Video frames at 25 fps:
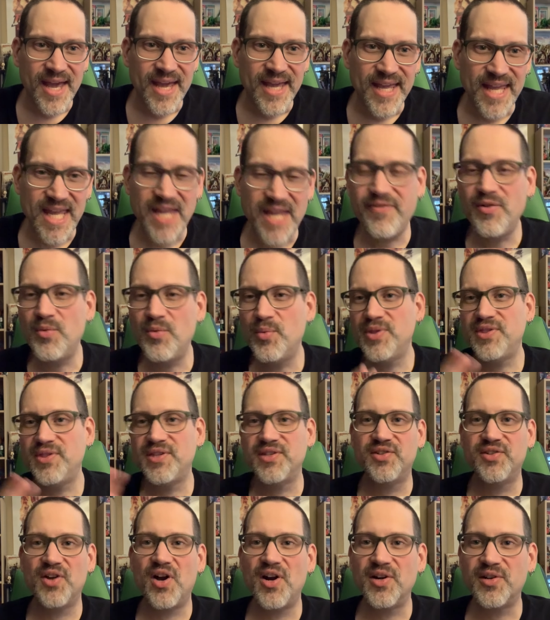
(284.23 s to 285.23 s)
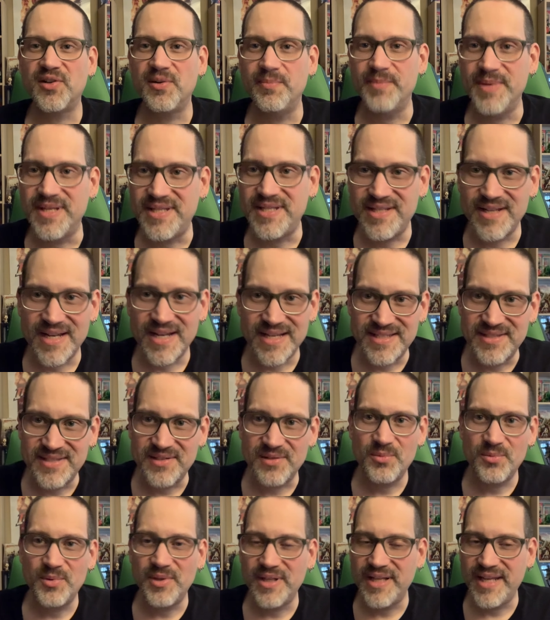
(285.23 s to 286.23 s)
Even with the doctor missing, I
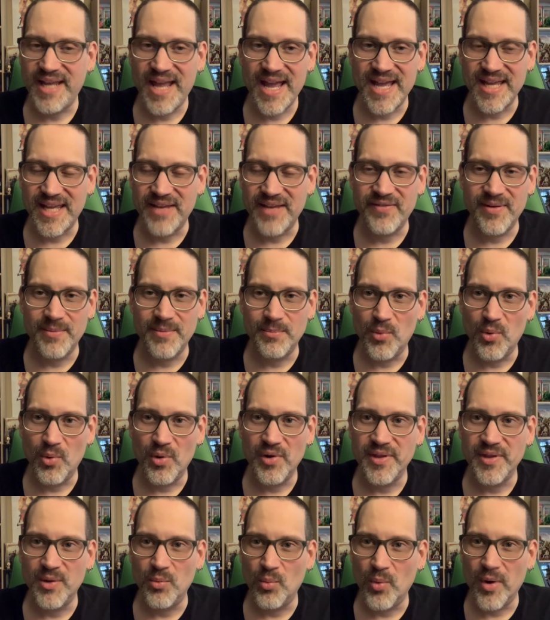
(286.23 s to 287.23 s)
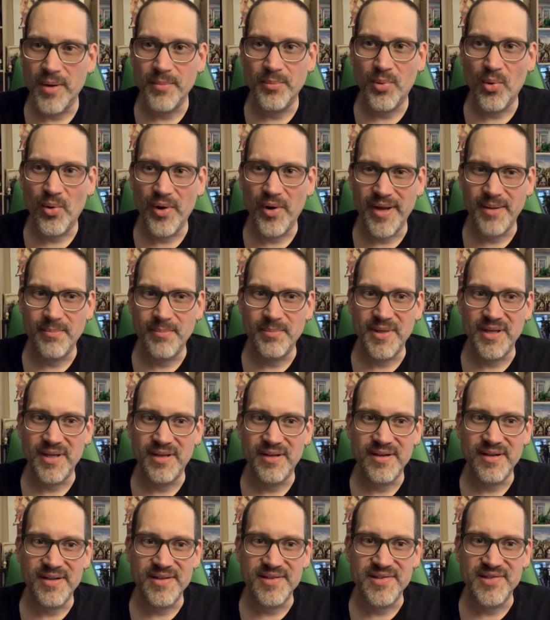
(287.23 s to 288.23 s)
still really can't give it more than 1 point
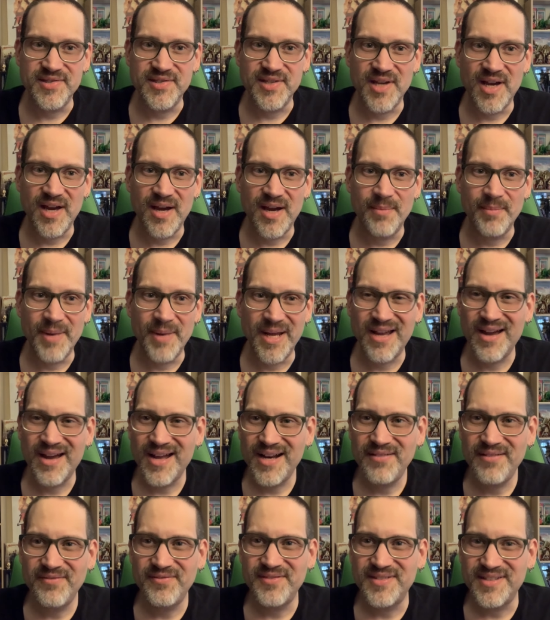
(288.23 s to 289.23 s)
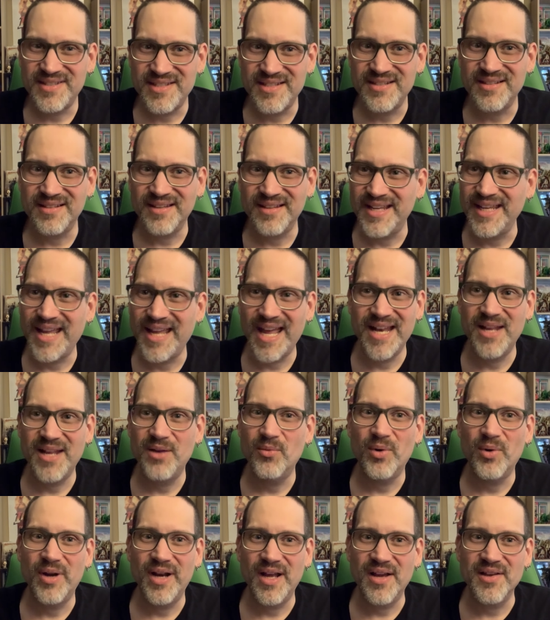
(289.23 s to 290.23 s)
because I kind of didn't like
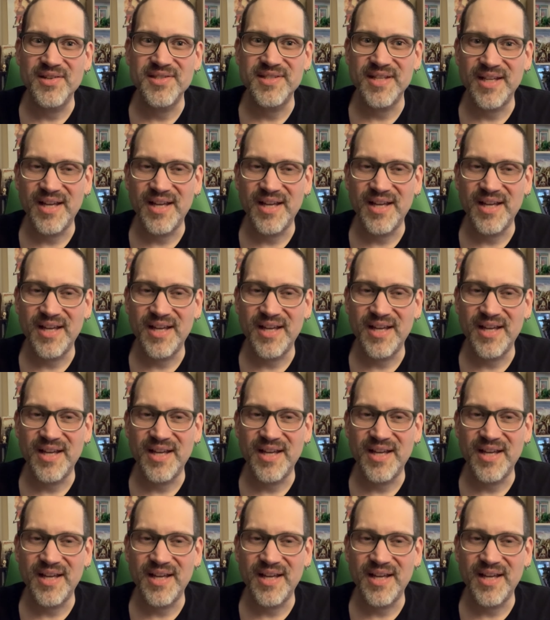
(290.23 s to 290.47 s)
anyone else.